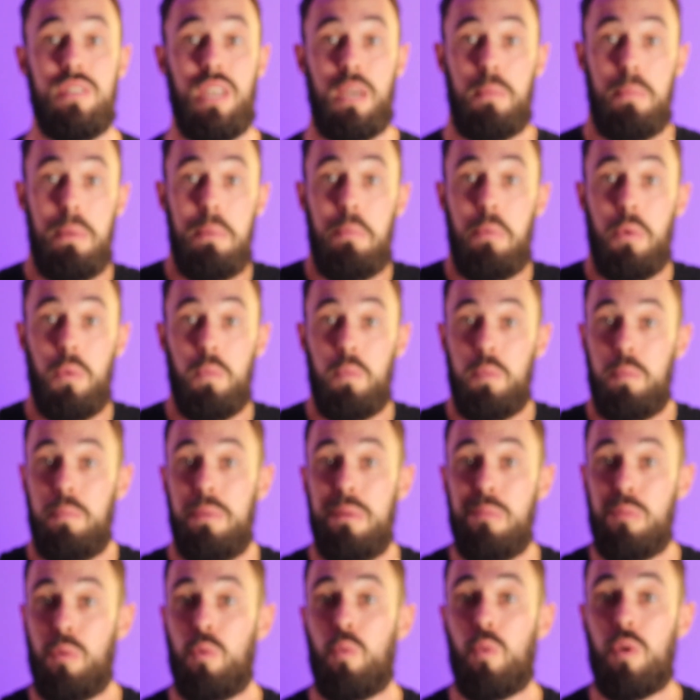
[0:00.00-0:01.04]
Like people
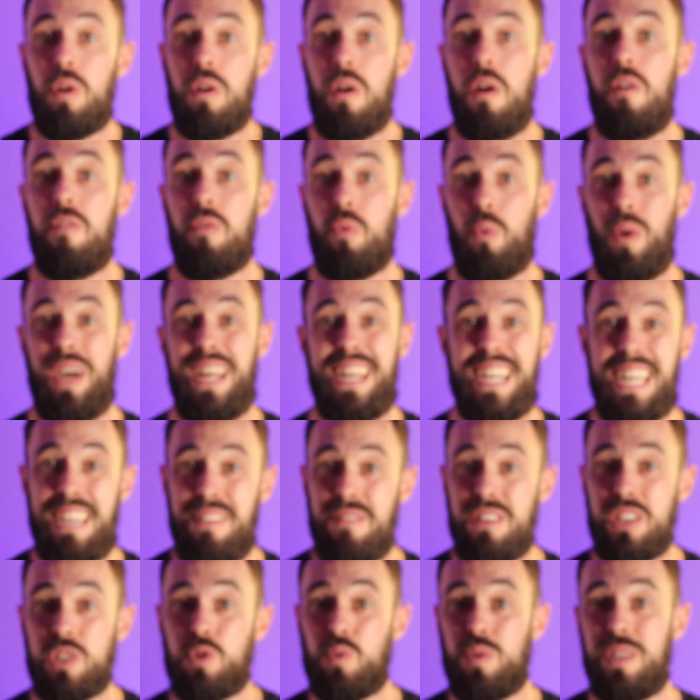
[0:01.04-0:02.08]
weren't overweight. And
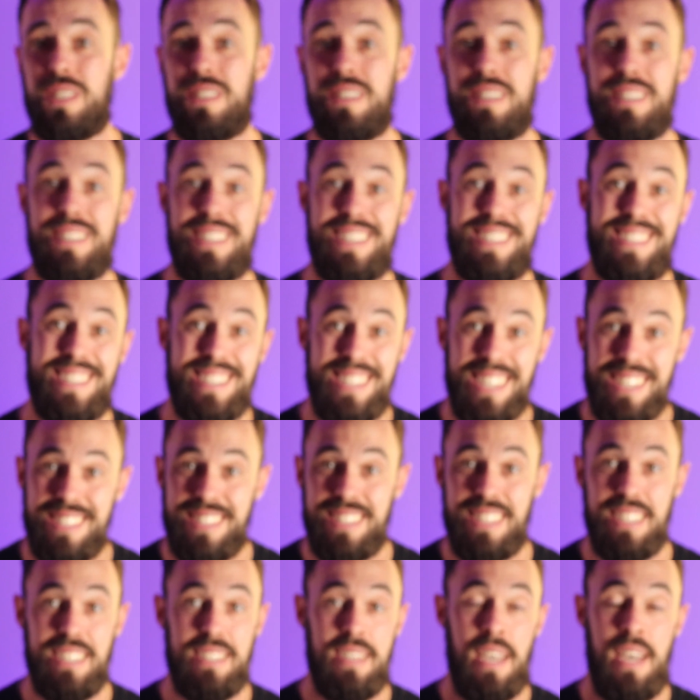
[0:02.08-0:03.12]
even as recent as the
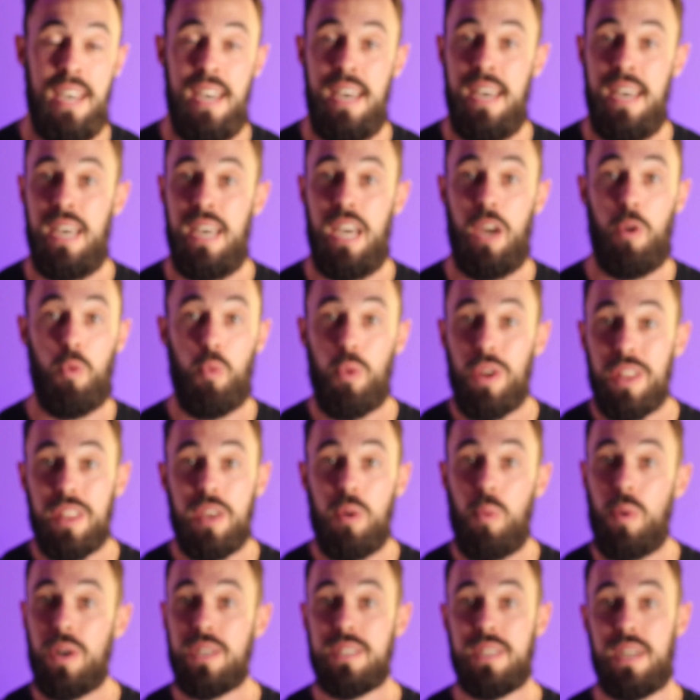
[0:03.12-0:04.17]
60s, it
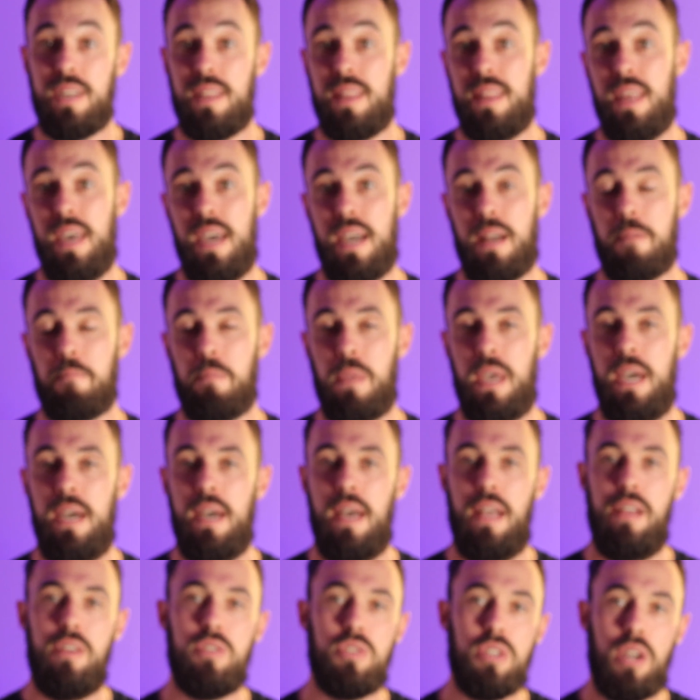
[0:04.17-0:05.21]
really wasn't a thing.
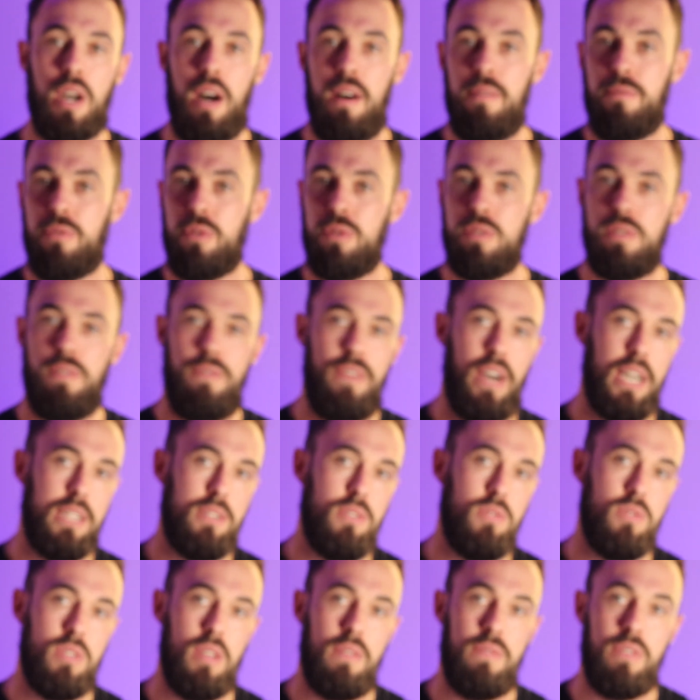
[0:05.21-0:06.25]
And there's a confluence of
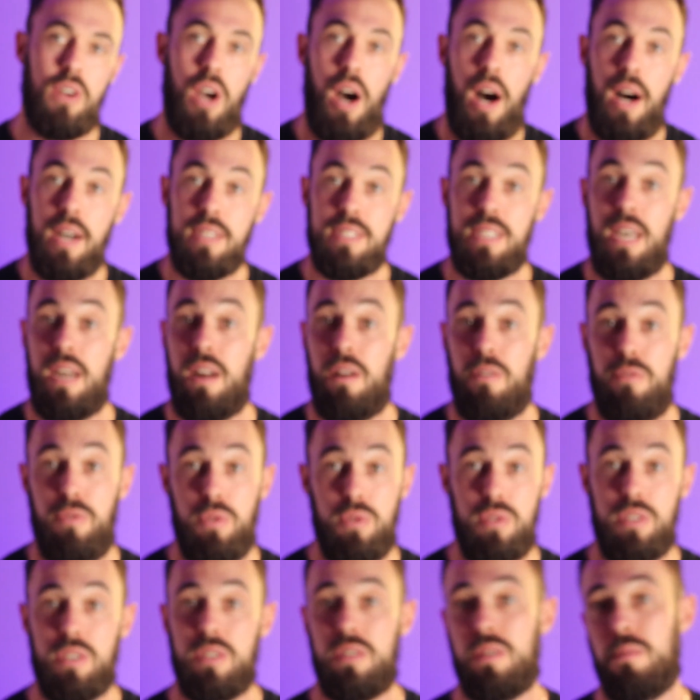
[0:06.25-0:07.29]
factors that have caused that. Our
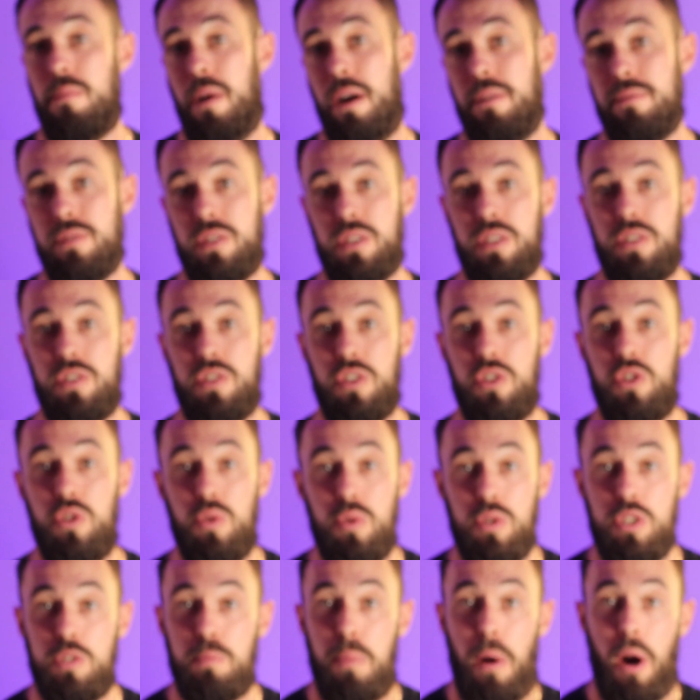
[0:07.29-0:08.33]
food system obviously is a
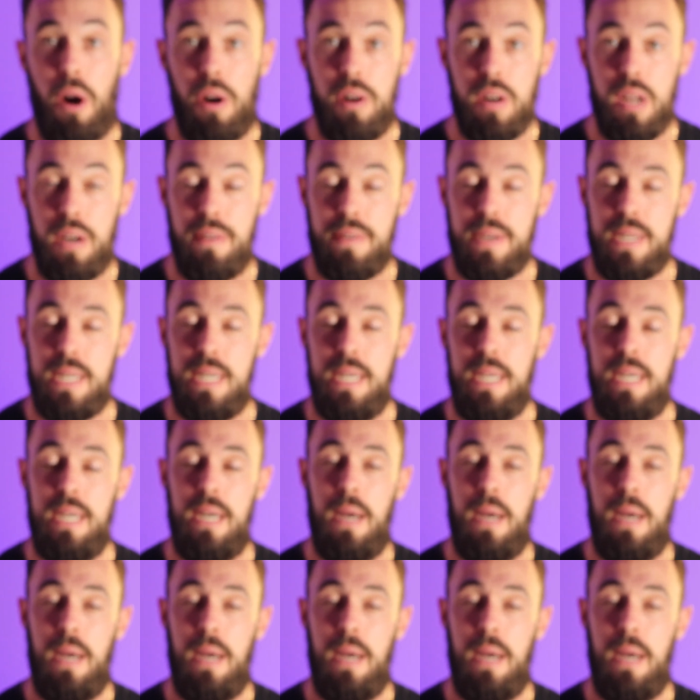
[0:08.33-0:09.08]
huge part of it.